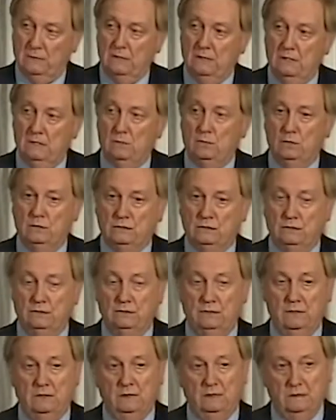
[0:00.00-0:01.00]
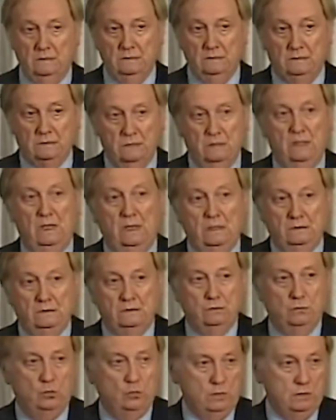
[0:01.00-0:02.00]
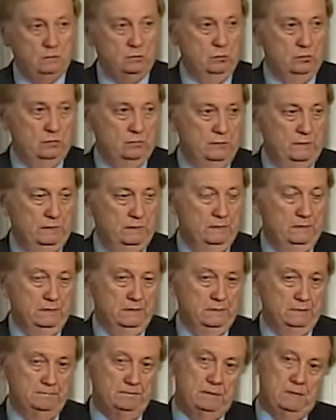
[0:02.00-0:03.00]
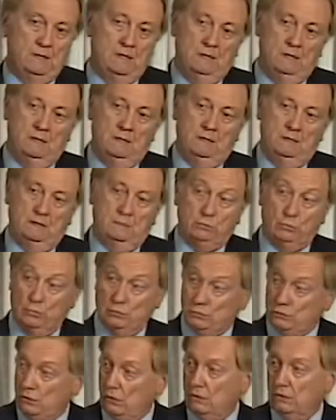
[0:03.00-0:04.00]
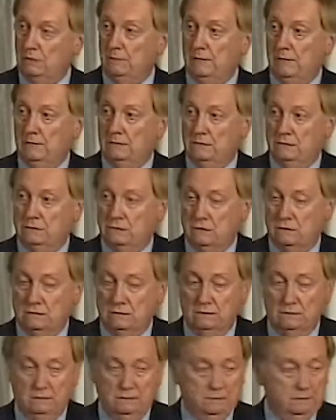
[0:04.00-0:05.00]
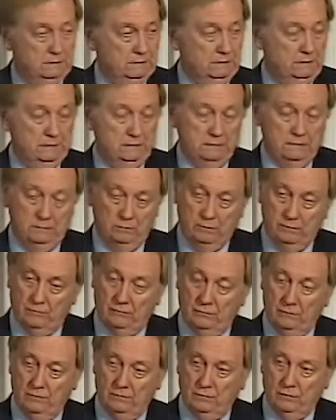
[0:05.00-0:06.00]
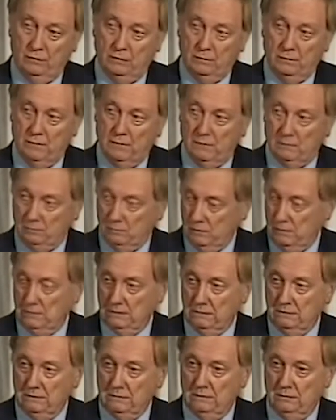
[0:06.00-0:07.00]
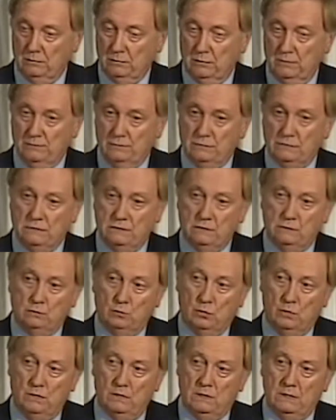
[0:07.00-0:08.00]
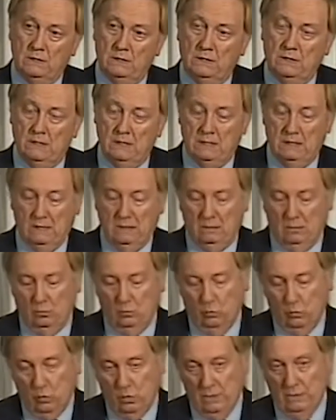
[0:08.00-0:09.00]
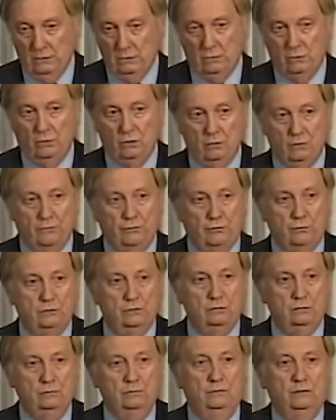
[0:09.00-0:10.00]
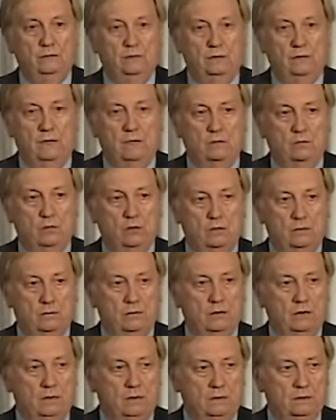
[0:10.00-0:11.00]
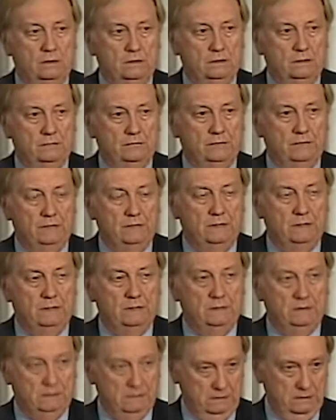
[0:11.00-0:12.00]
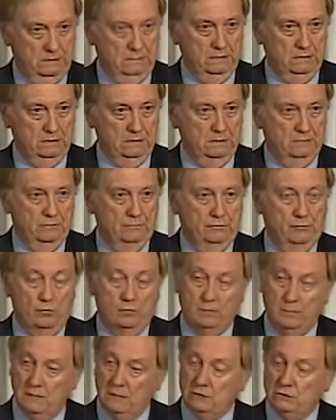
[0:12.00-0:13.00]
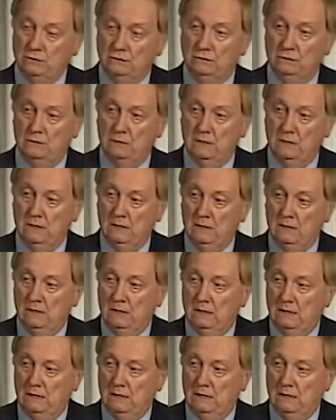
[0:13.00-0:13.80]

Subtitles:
So the key question then is, how's the wellbore regulated? George talked about this earlier, and we've heard about it previously as well. When you go through the groundwater part of a formation,